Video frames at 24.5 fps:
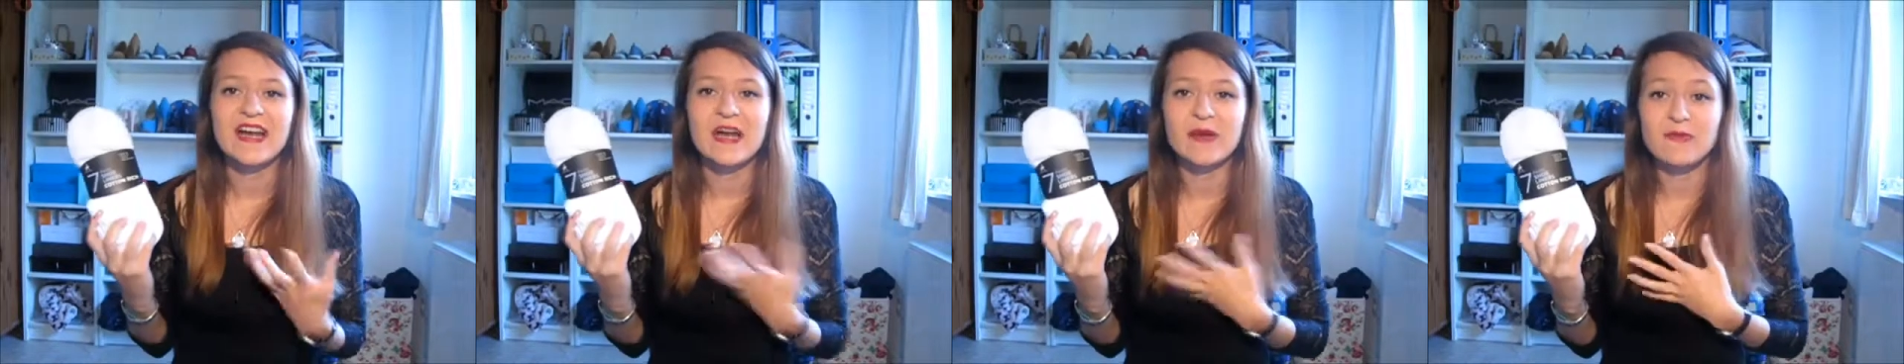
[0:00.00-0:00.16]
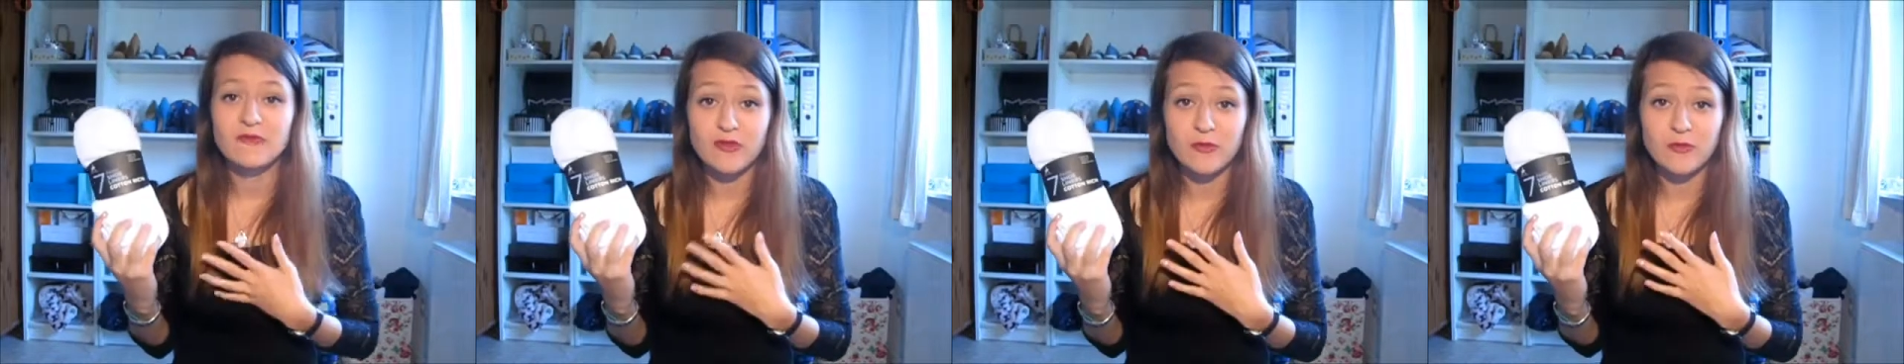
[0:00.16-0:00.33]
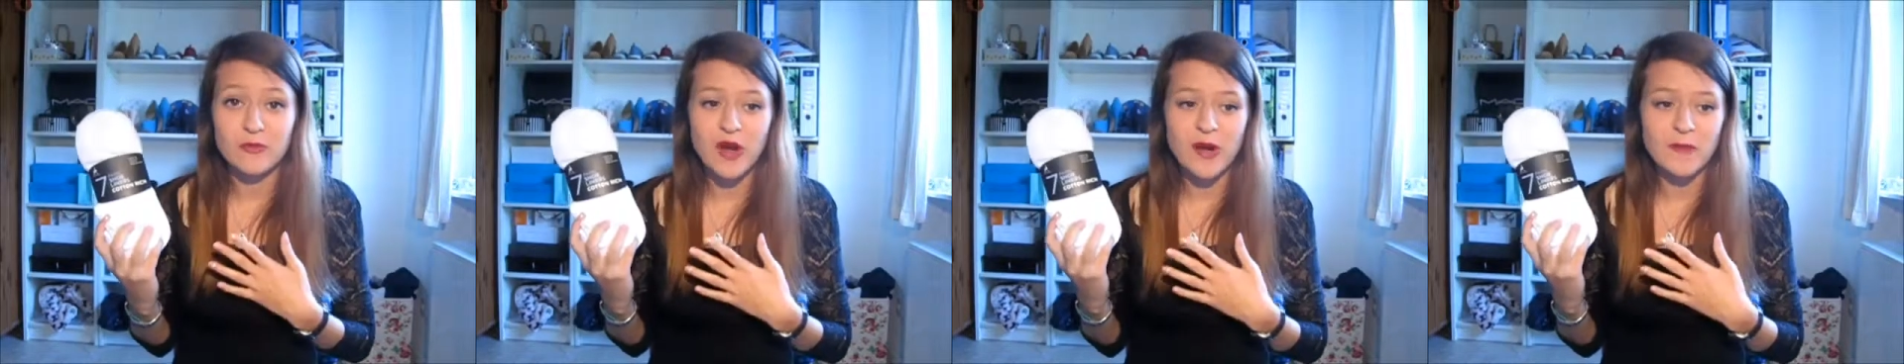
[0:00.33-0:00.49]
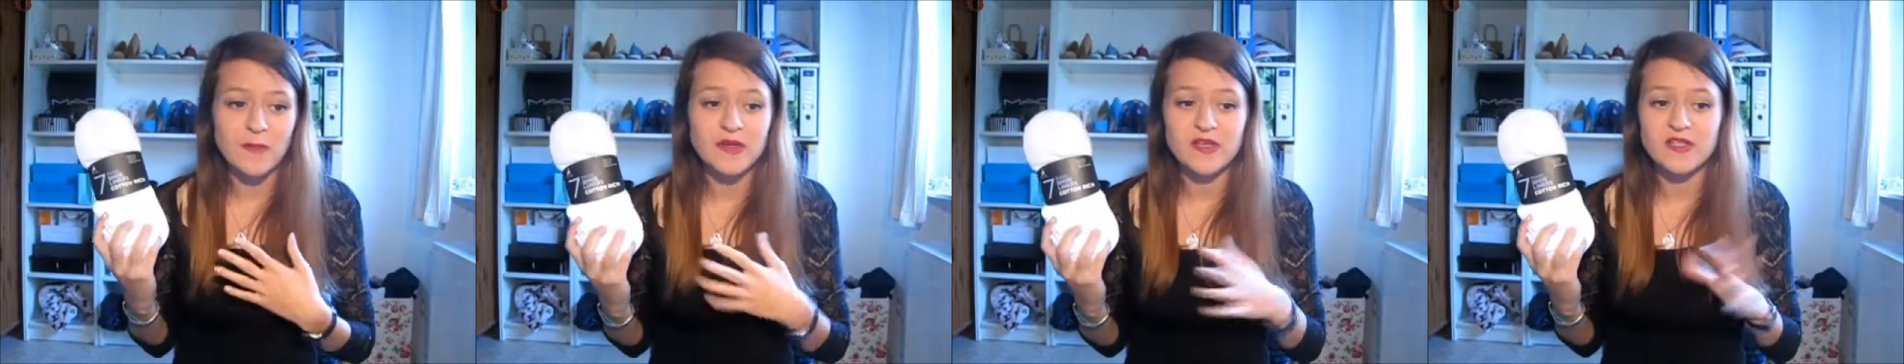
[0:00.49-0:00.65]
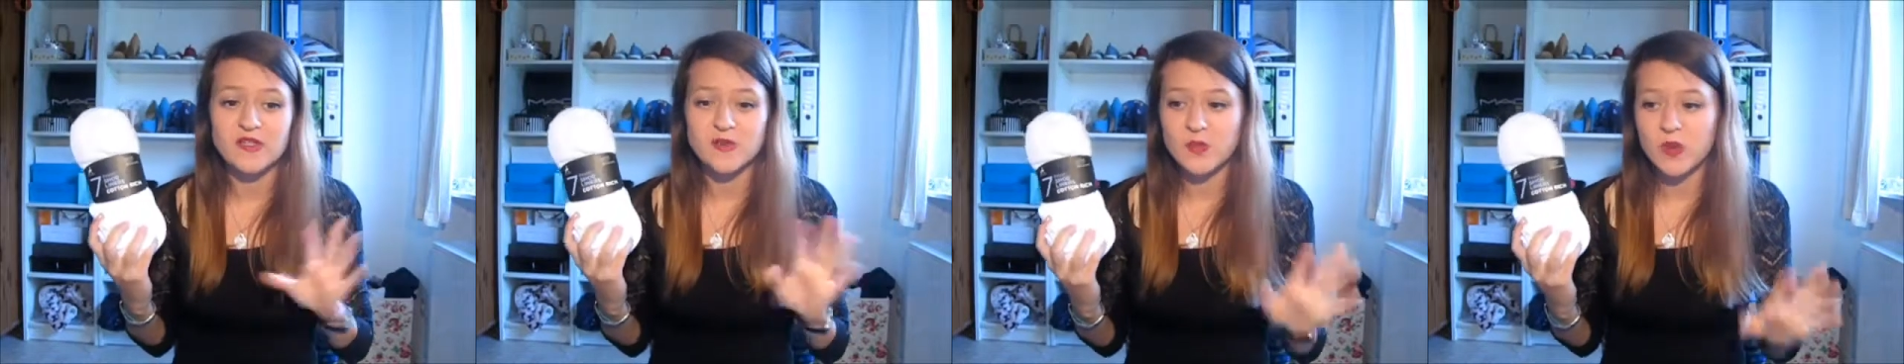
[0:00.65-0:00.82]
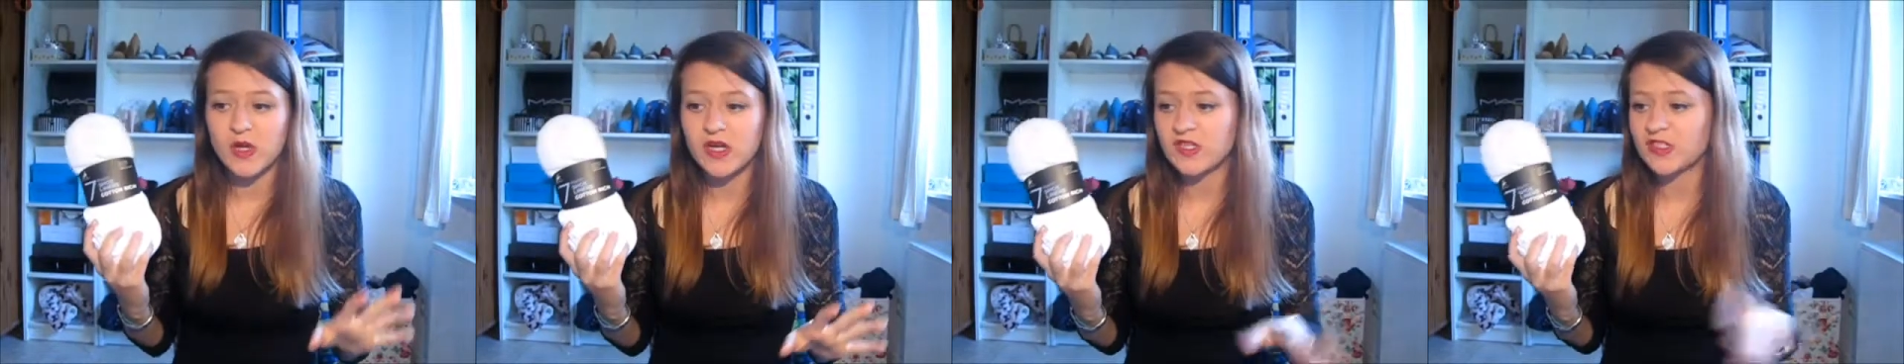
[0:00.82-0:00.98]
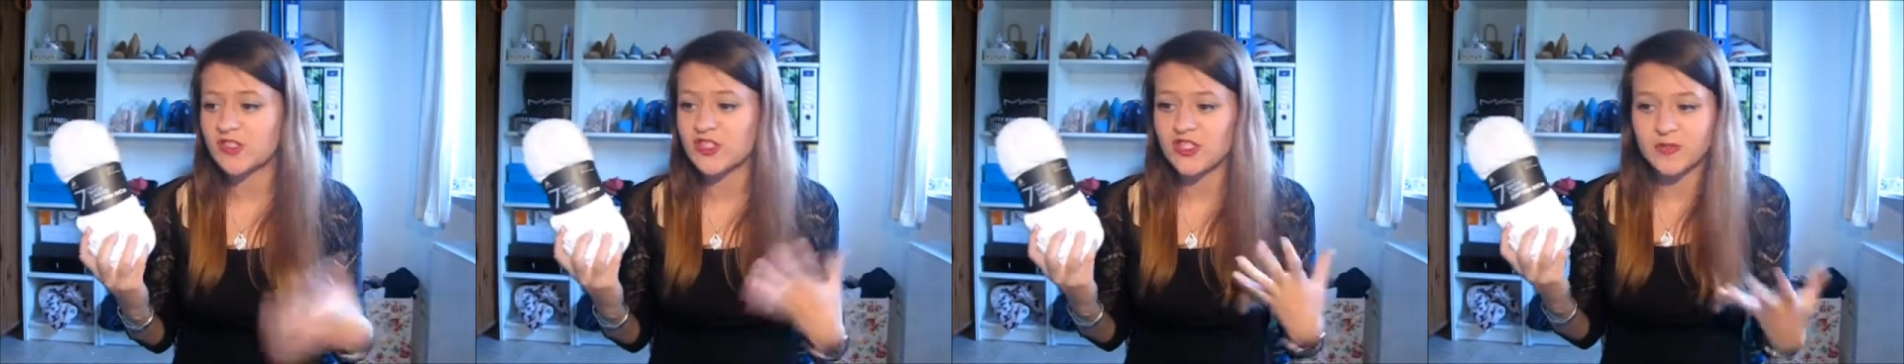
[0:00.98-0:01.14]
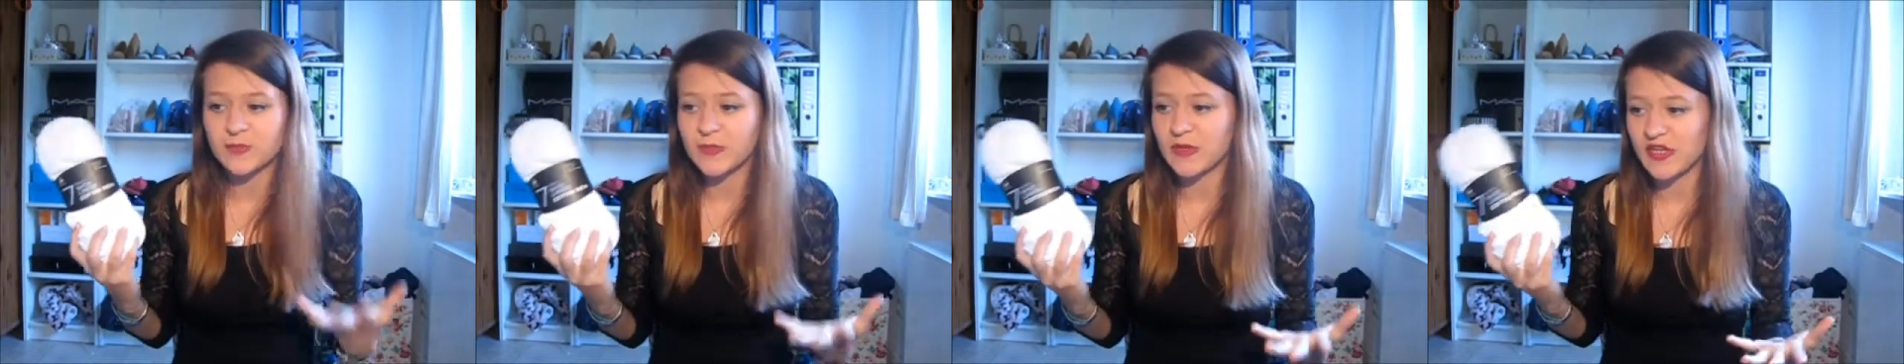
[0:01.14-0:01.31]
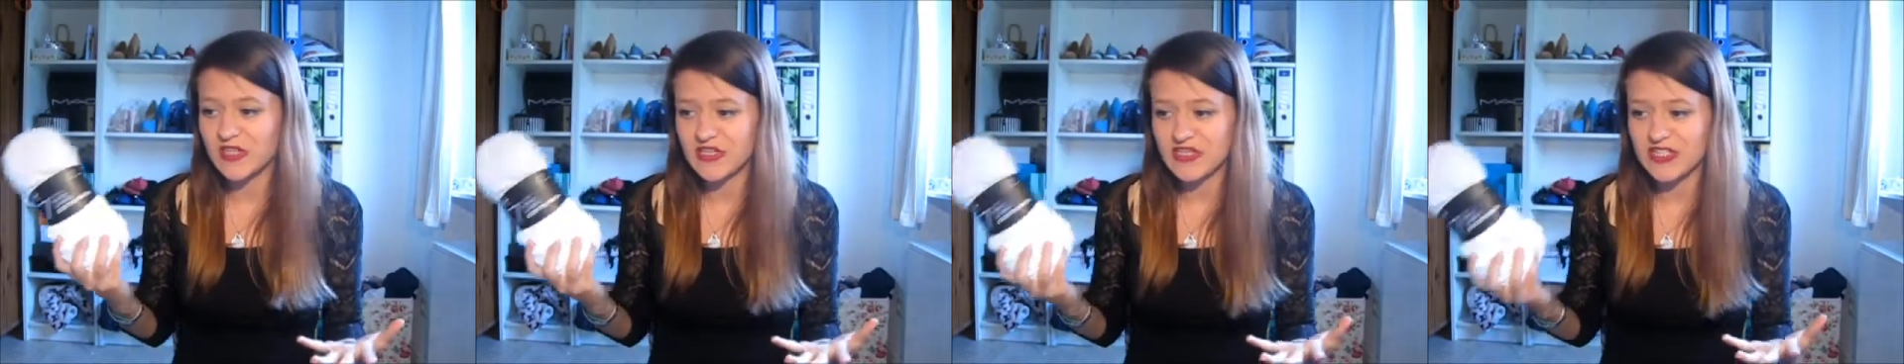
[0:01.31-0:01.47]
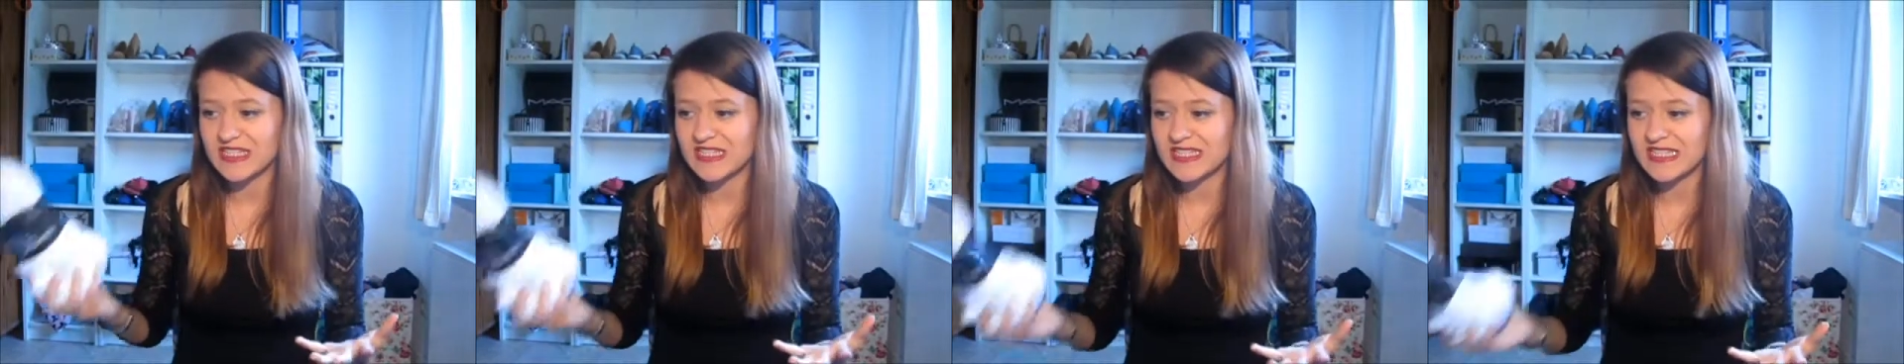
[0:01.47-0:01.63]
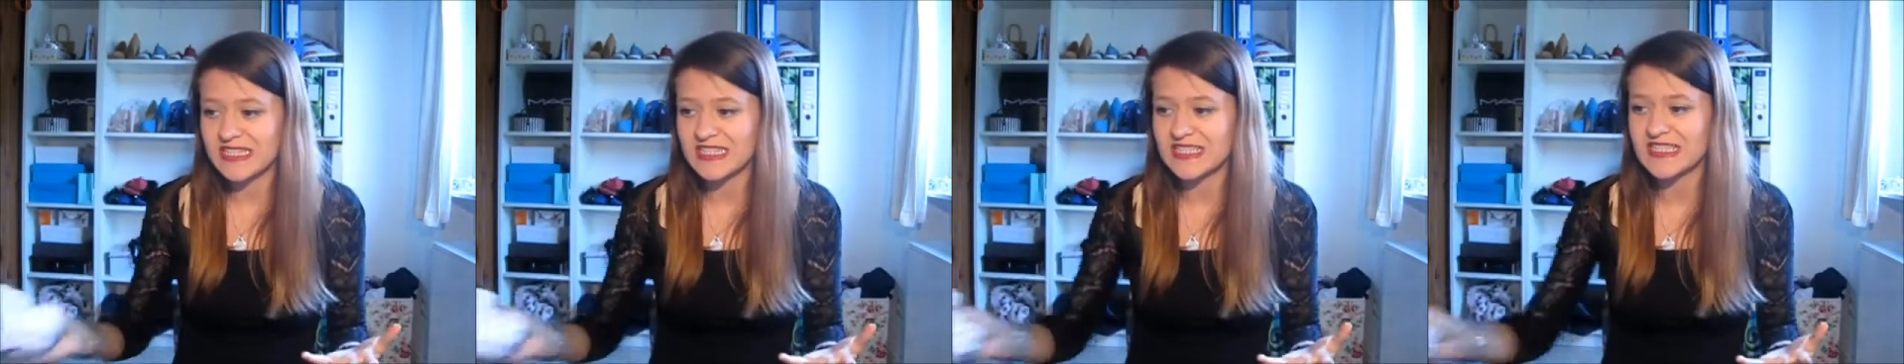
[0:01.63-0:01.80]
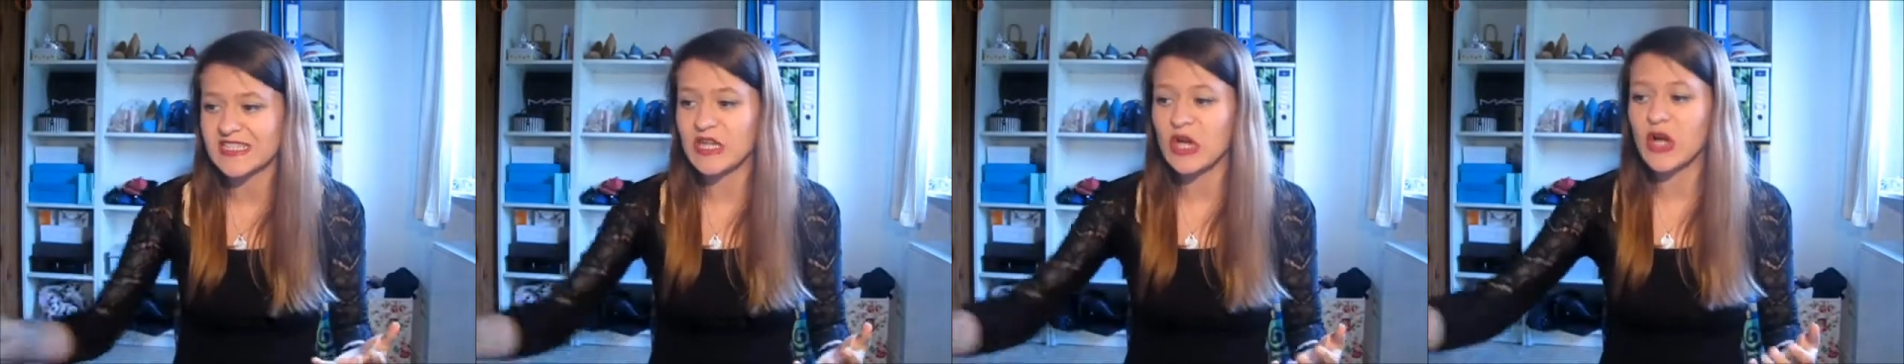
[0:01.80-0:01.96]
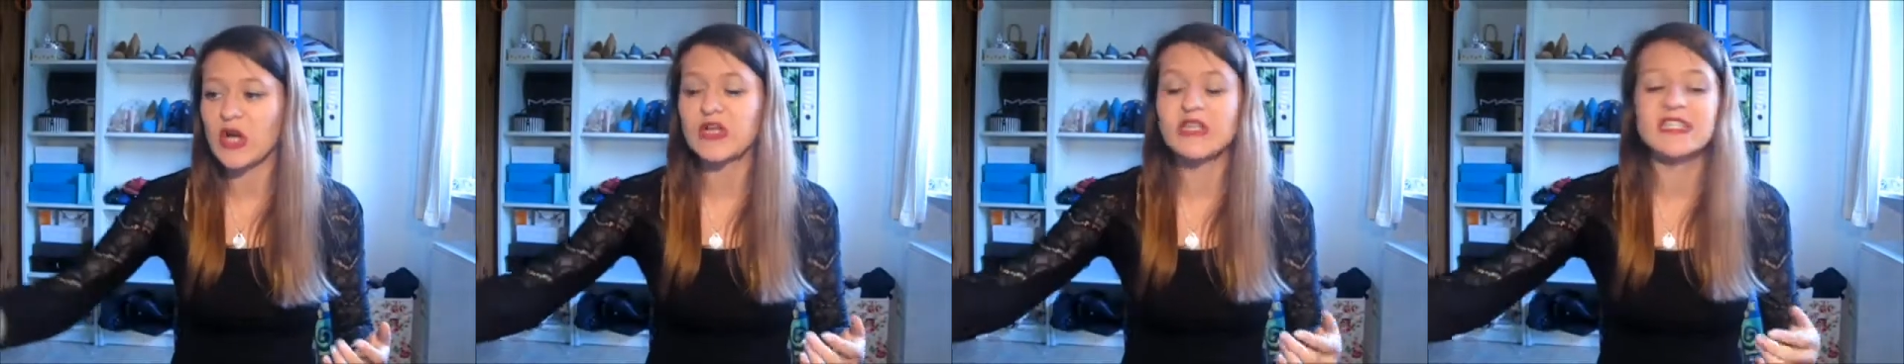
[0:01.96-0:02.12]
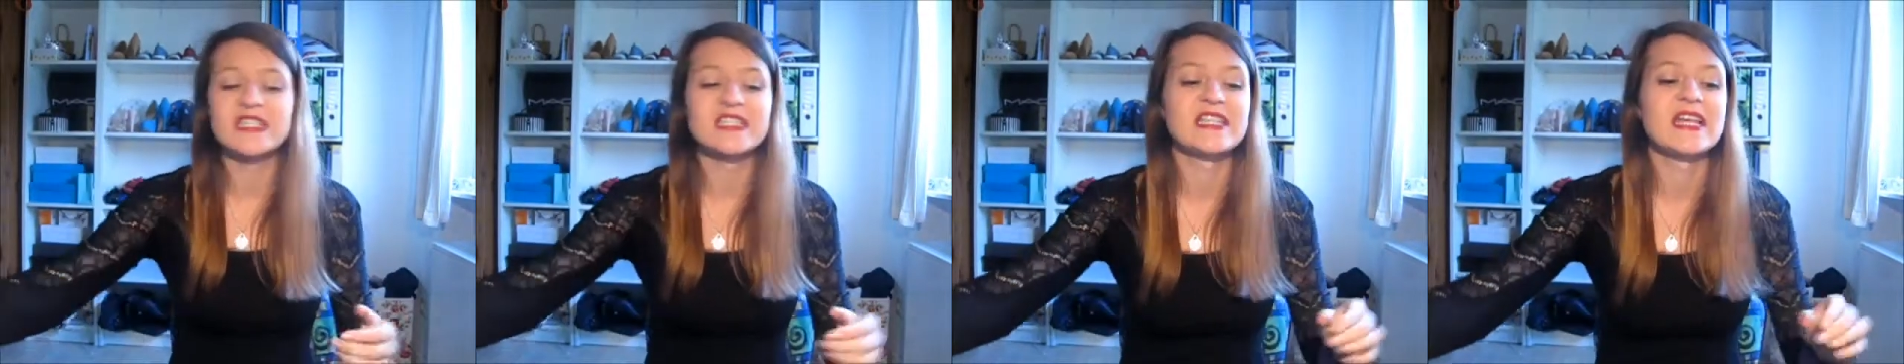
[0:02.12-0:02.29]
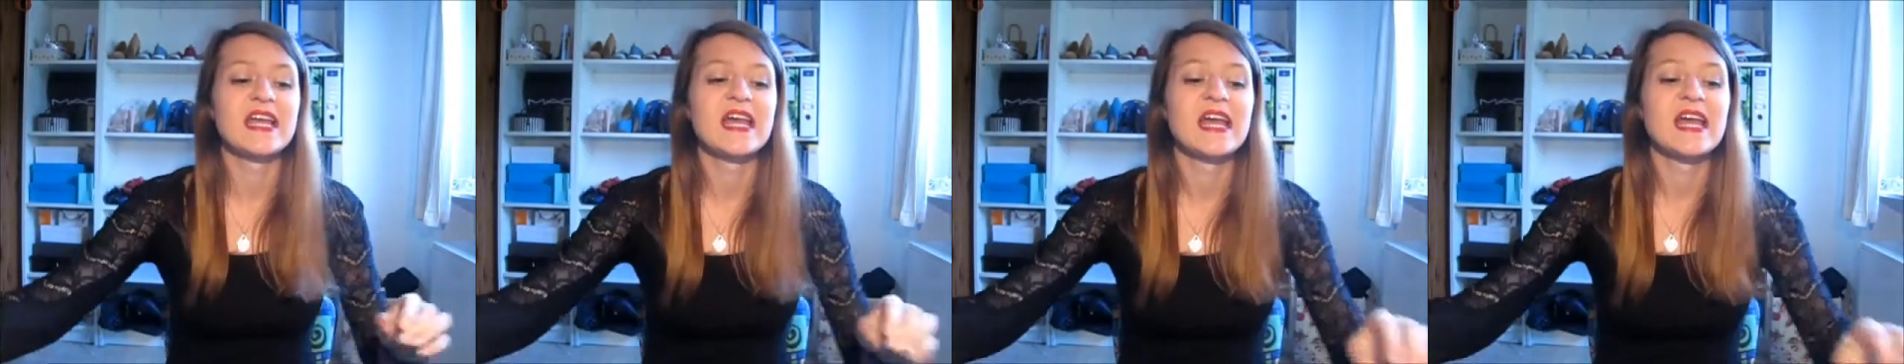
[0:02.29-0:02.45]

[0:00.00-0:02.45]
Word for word: from Primark as well, just because I needed socks,